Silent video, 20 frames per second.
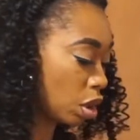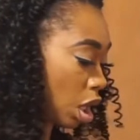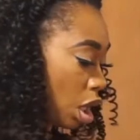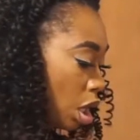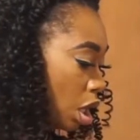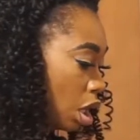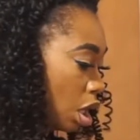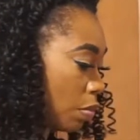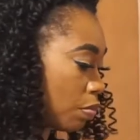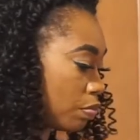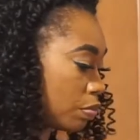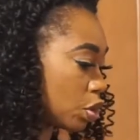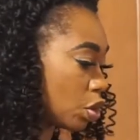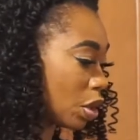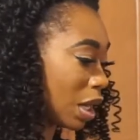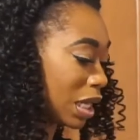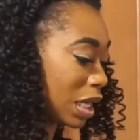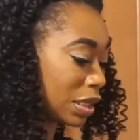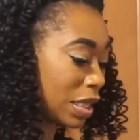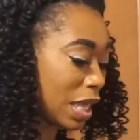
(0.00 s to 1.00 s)
Um, so
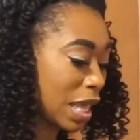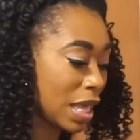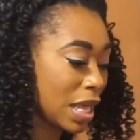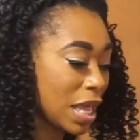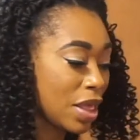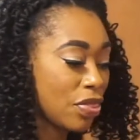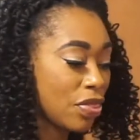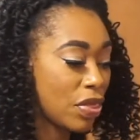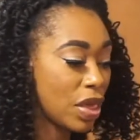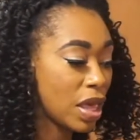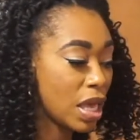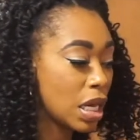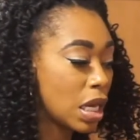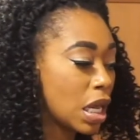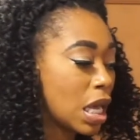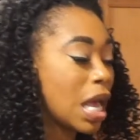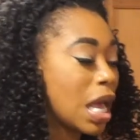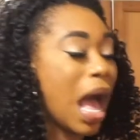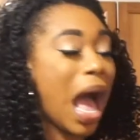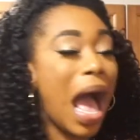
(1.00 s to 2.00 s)
I got that, and
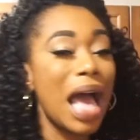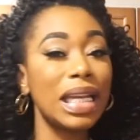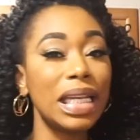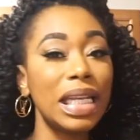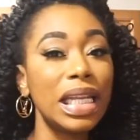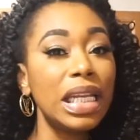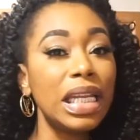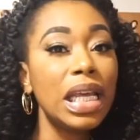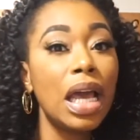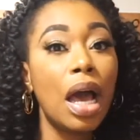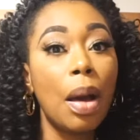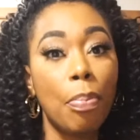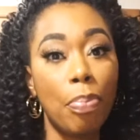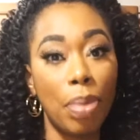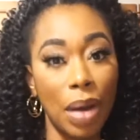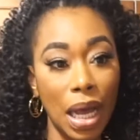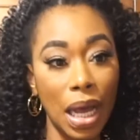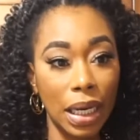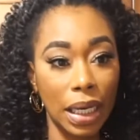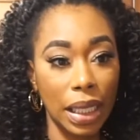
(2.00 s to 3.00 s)
then I needed a
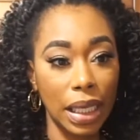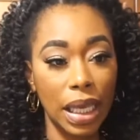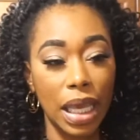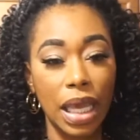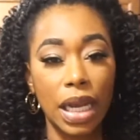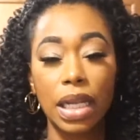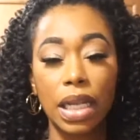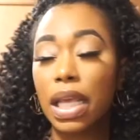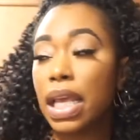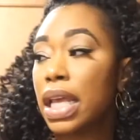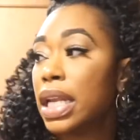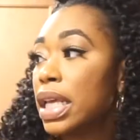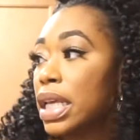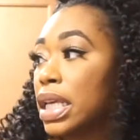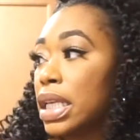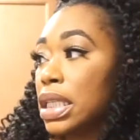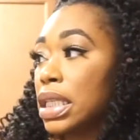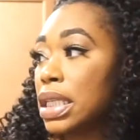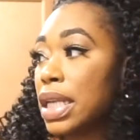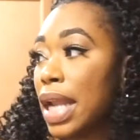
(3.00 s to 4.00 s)
bonnet, and it
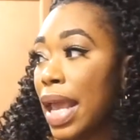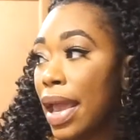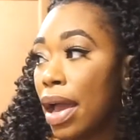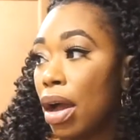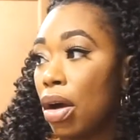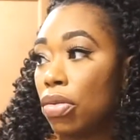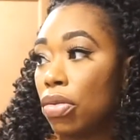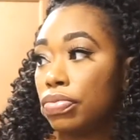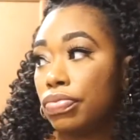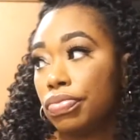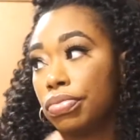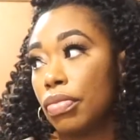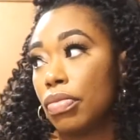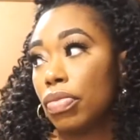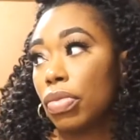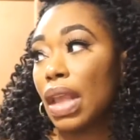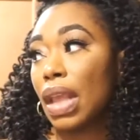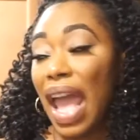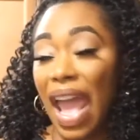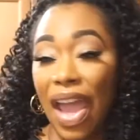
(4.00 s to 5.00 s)
is now
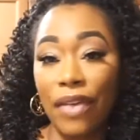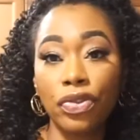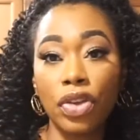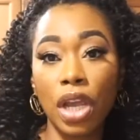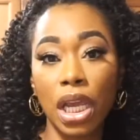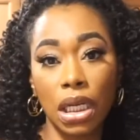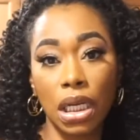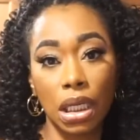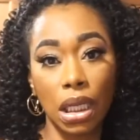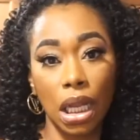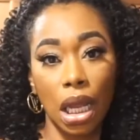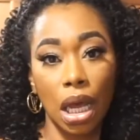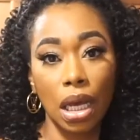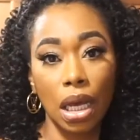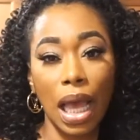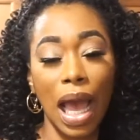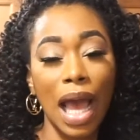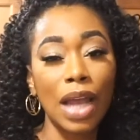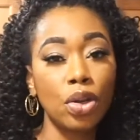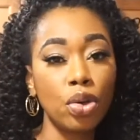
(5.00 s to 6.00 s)
after eight
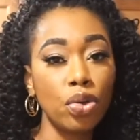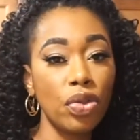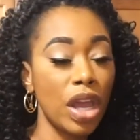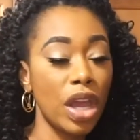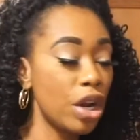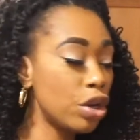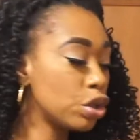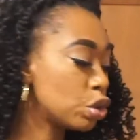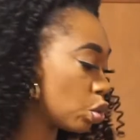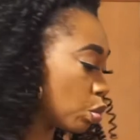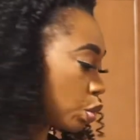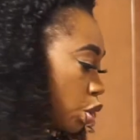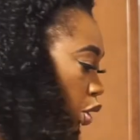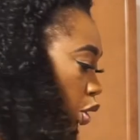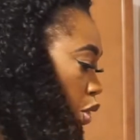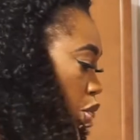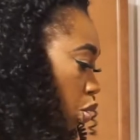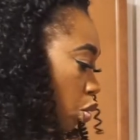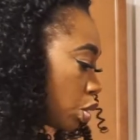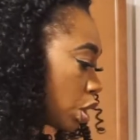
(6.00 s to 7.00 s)
o'clock. I knew the hair store was
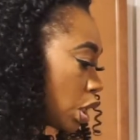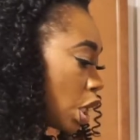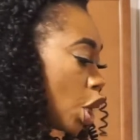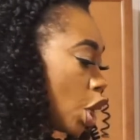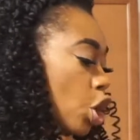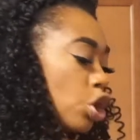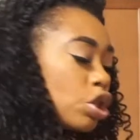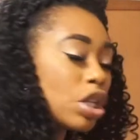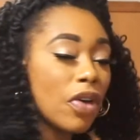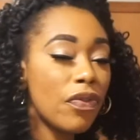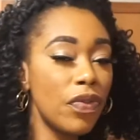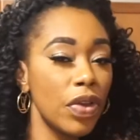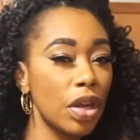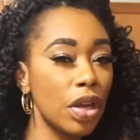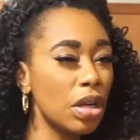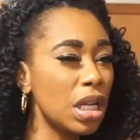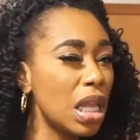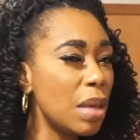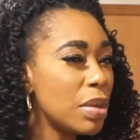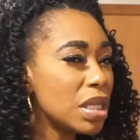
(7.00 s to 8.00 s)
closed, so I
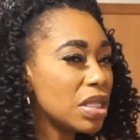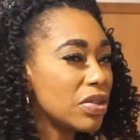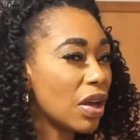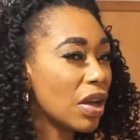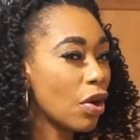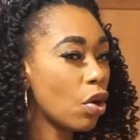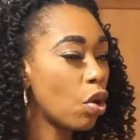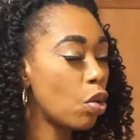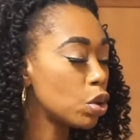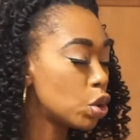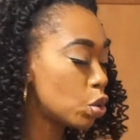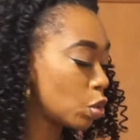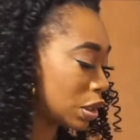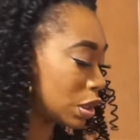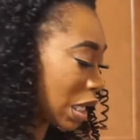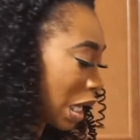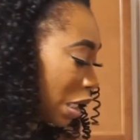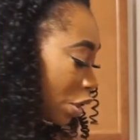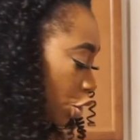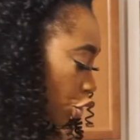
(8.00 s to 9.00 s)
figured let me see if I can go into a
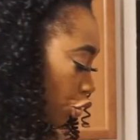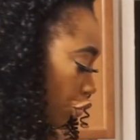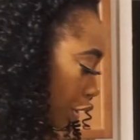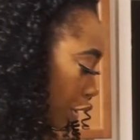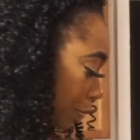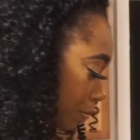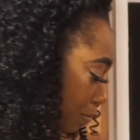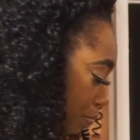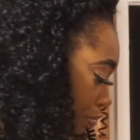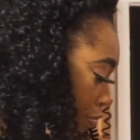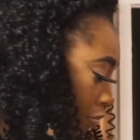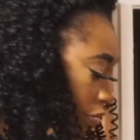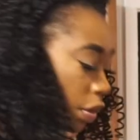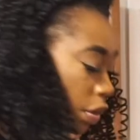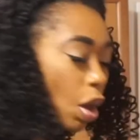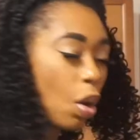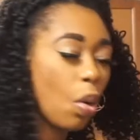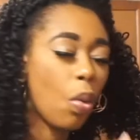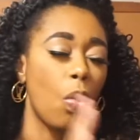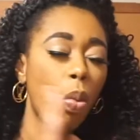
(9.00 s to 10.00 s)
Dollar Tree.
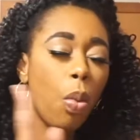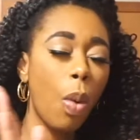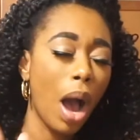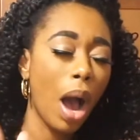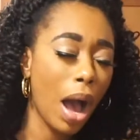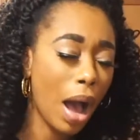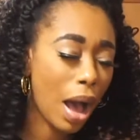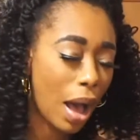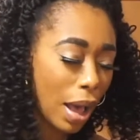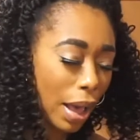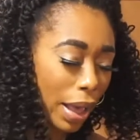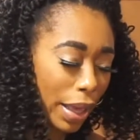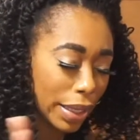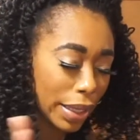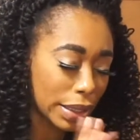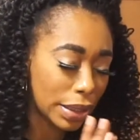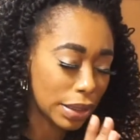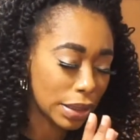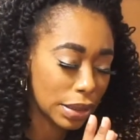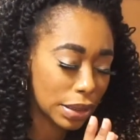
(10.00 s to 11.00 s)

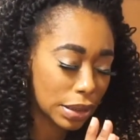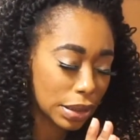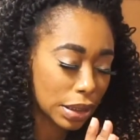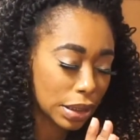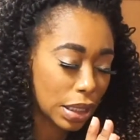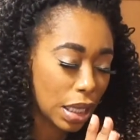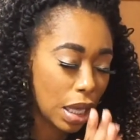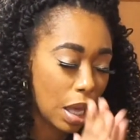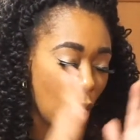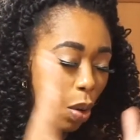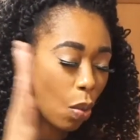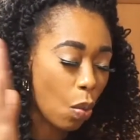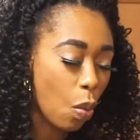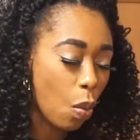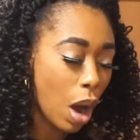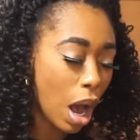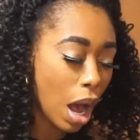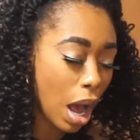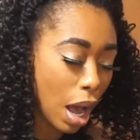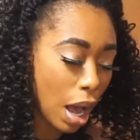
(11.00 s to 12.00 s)
Why?
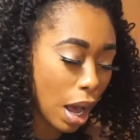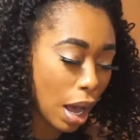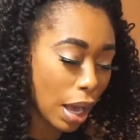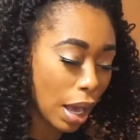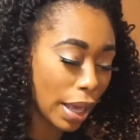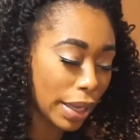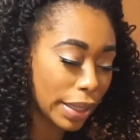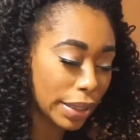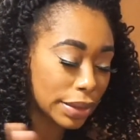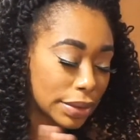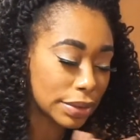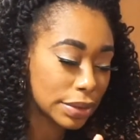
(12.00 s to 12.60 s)
Why?